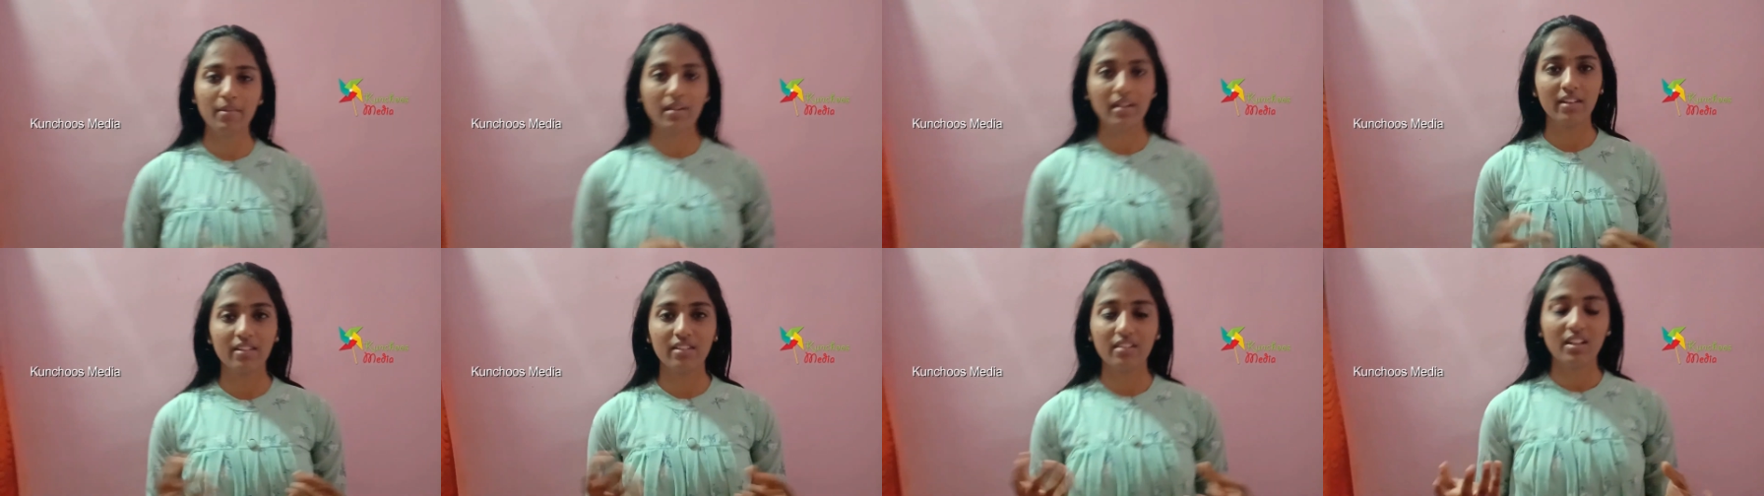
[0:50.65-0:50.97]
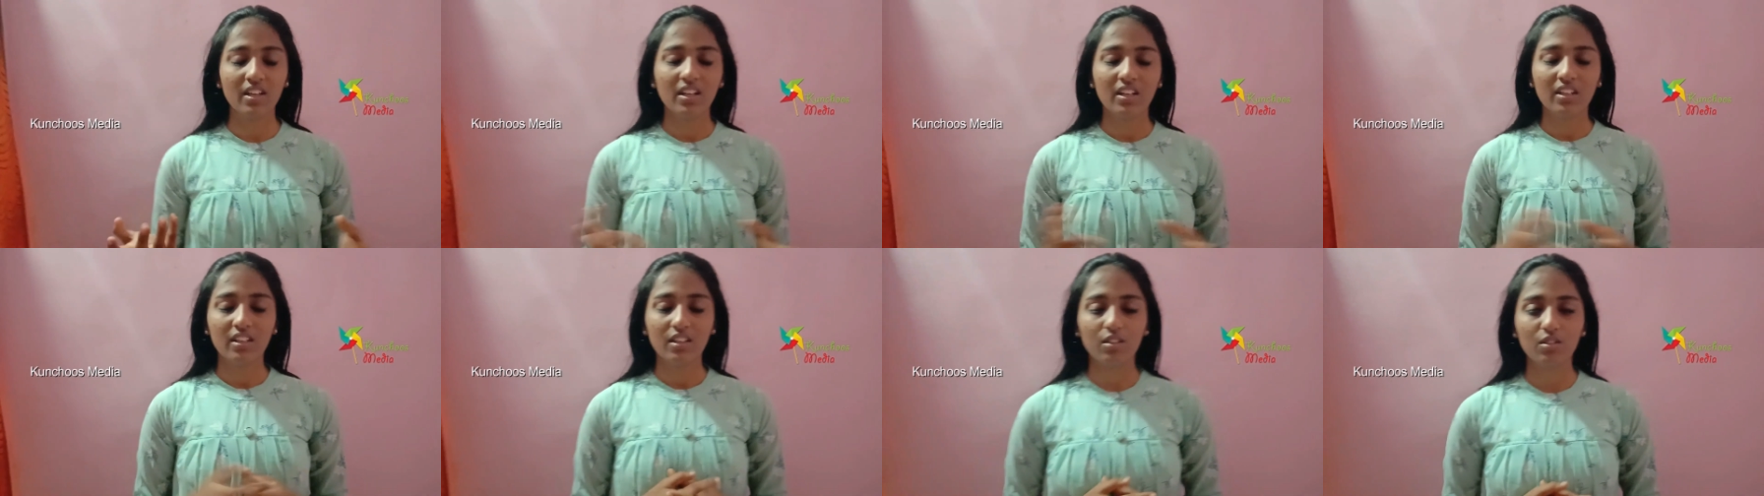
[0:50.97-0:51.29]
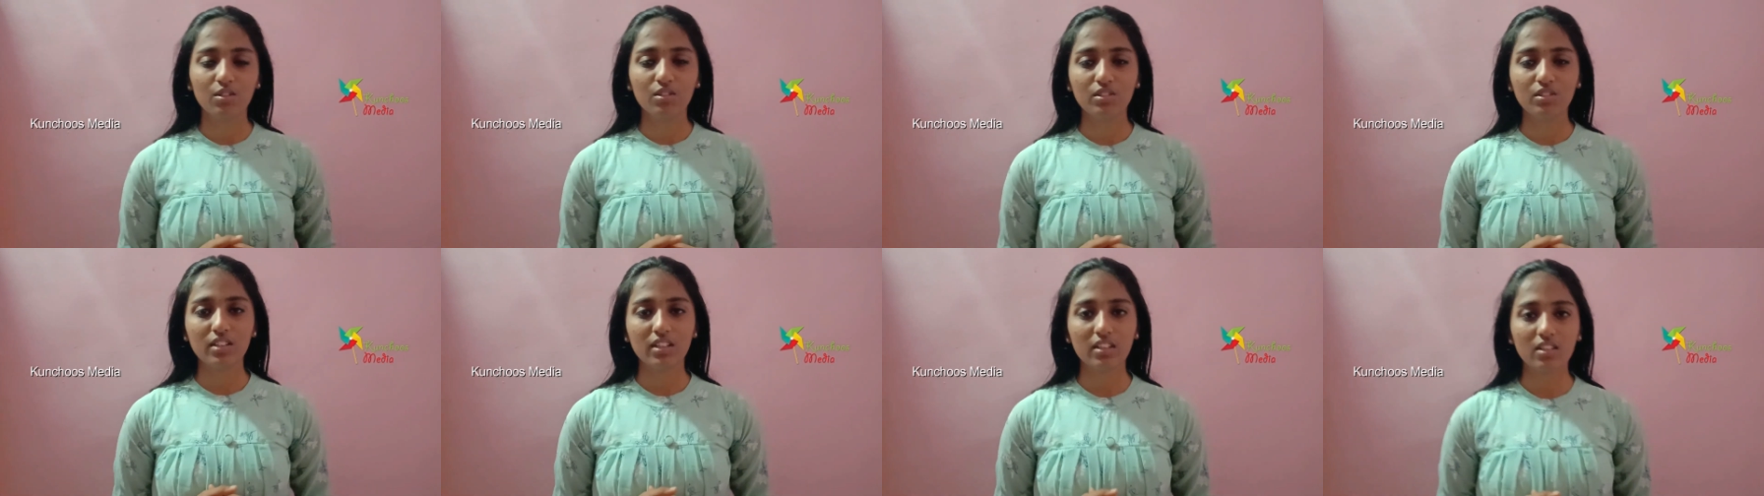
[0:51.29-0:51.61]
and
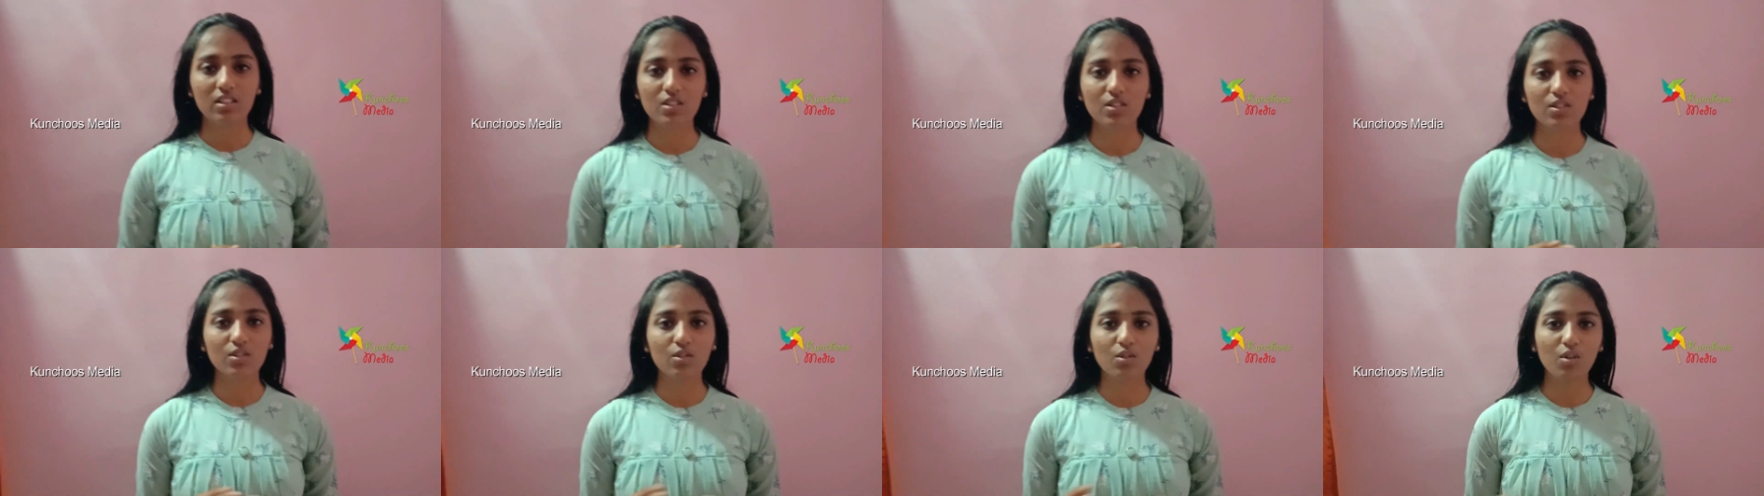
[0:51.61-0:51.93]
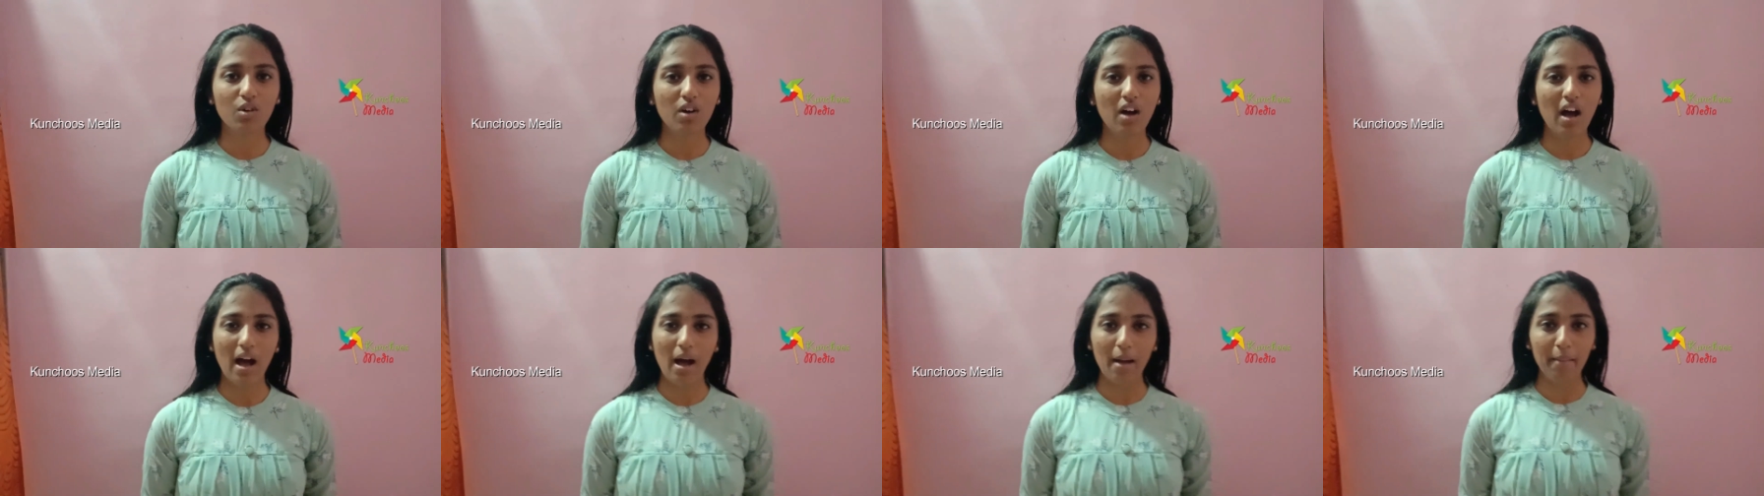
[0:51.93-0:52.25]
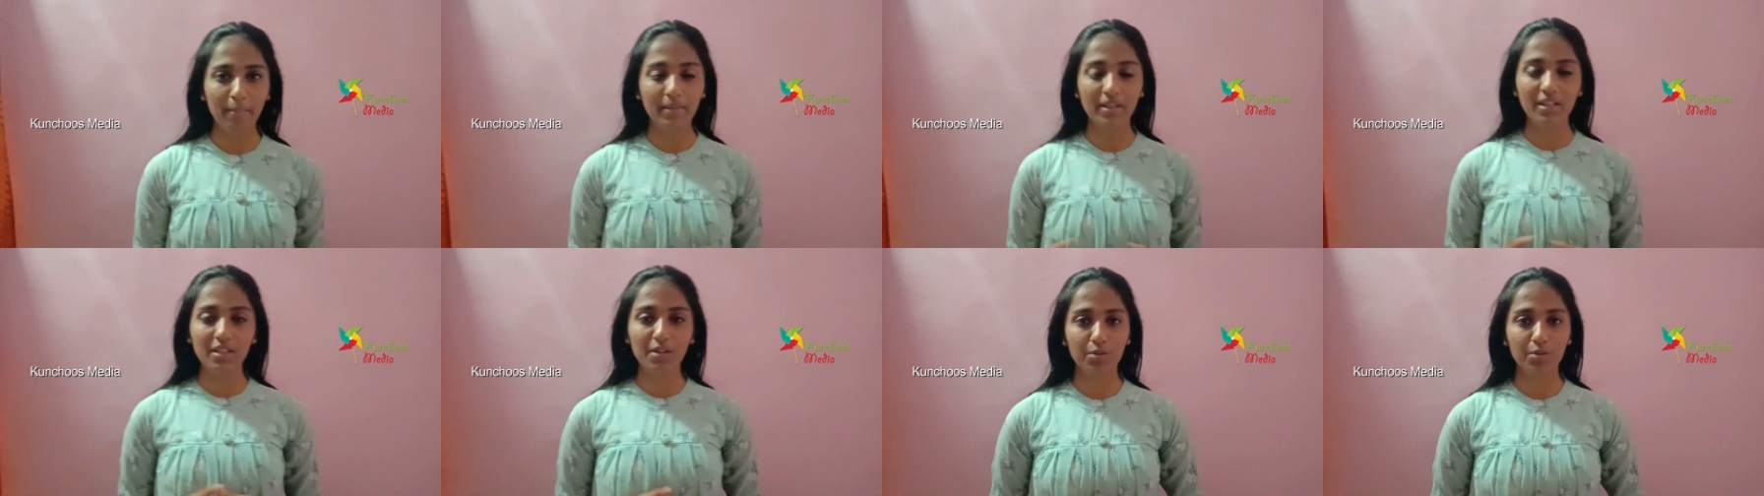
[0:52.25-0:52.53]
there is no harm in